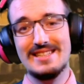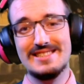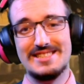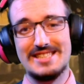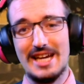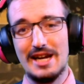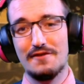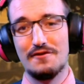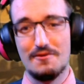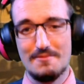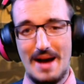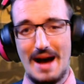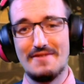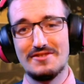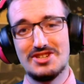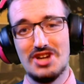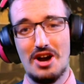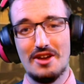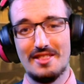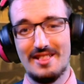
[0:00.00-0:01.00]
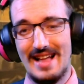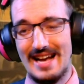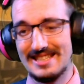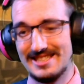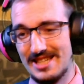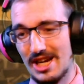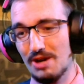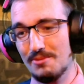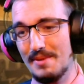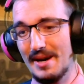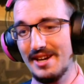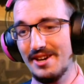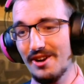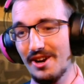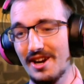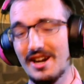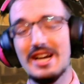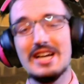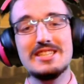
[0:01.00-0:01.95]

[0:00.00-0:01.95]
scene from Avatar The Last Airbender.